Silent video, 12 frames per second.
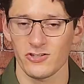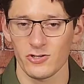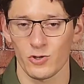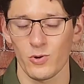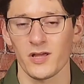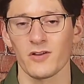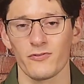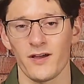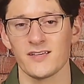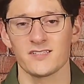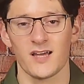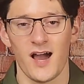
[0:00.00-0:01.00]
you'll quickly
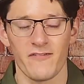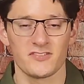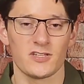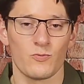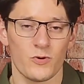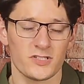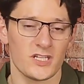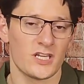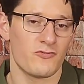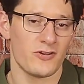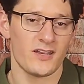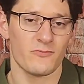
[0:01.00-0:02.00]
realize, obviously, which
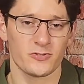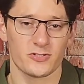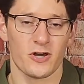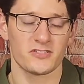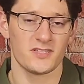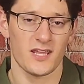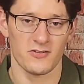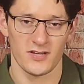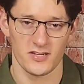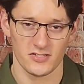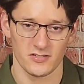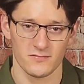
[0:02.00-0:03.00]
ingredient was causing the
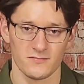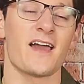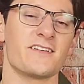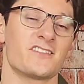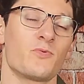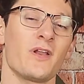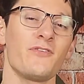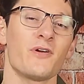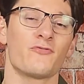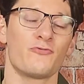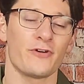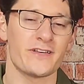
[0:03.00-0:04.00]
irritation. All right, so what if
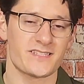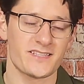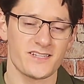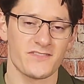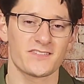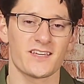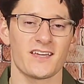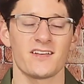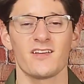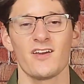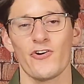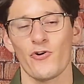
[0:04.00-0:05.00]
you have really sensitive
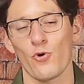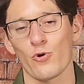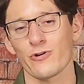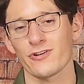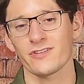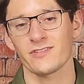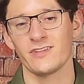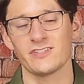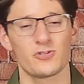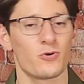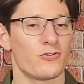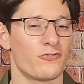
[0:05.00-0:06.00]
skin, or
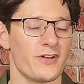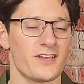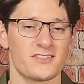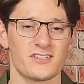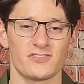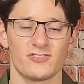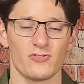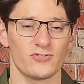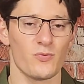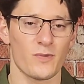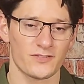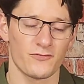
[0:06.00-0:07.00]
these two ingredients just don't
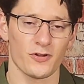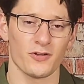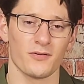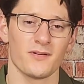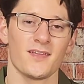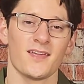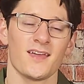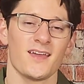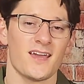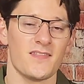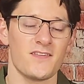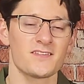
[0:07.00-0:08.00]
do much for you?
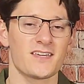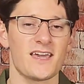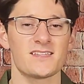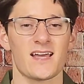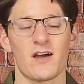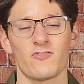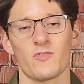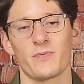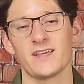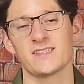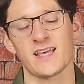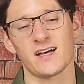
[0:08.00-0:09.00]
In this case, I would
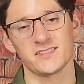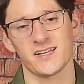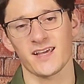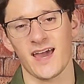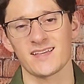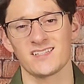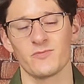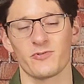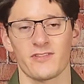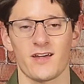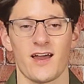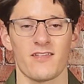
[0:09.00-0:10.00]
replace salicylic acid
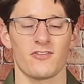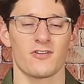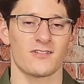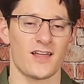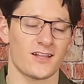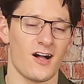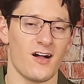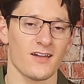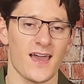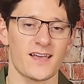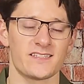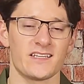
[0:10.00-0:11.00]
with either
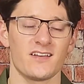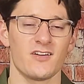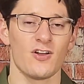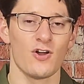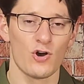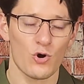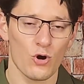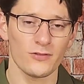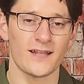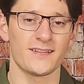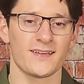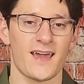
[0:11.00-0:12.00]
glycolic acid or
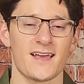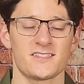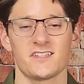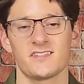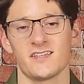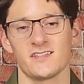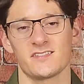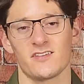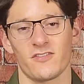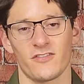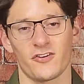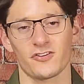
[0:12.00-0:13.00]
lactic acid, since
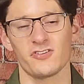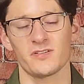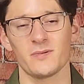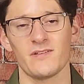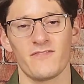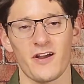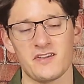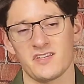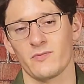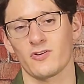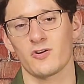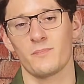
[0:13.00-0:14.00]
they're going to do something very
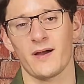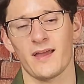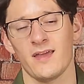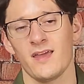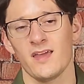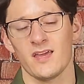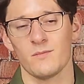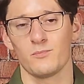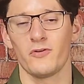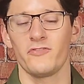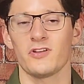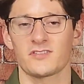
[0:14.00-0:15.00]
similar by
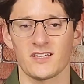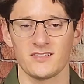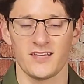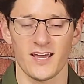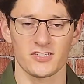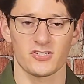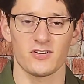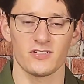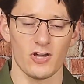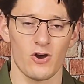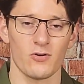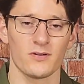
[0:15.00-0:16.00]
improving your skin texture
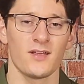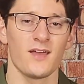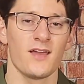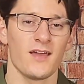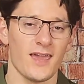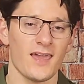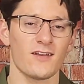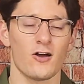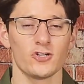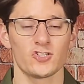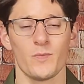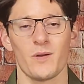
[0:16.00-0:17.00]
and tone, and
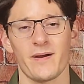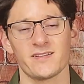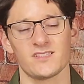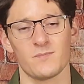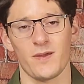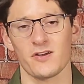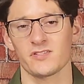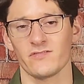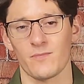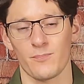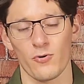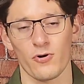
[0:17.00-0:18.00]
also minimizing the appearance of
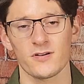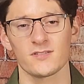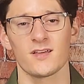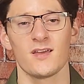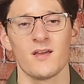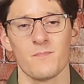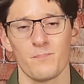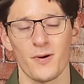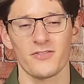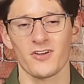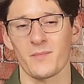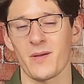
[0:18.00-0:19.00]
your pores,
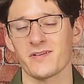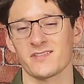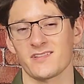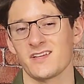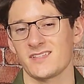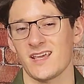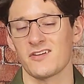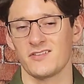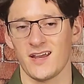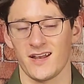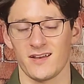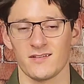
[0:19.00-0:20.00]
but they're going to be much less
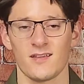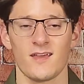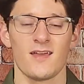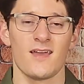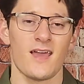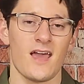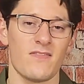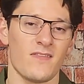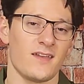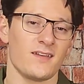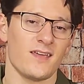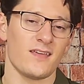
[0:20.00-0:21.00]
irritating. And
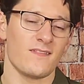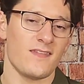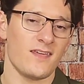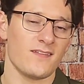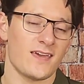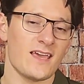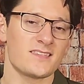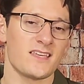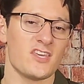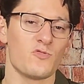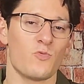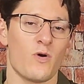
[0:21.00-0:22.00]
then, in the case
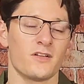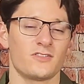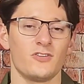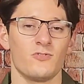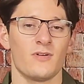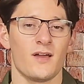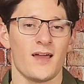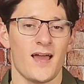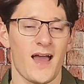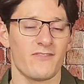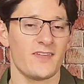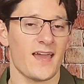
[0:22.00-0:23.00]
that you want to
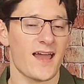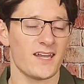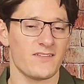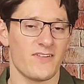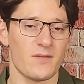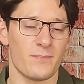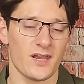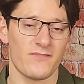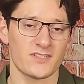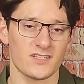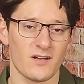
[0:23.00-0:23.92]
have the acne-fighting benefits